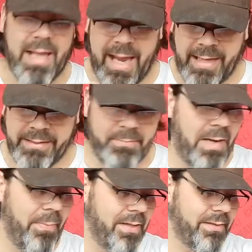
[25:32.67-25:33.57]
I did my
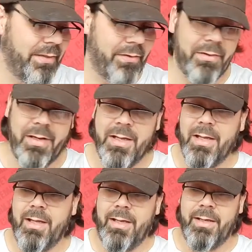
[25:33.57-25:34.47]
best here
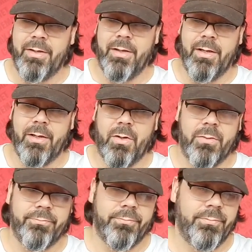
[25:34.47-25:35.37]
in a
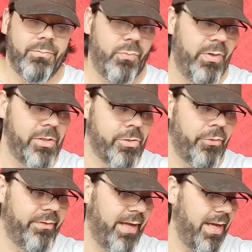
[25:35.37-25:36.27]
really
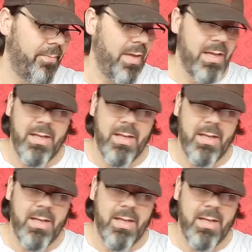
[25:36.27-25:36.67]
short time.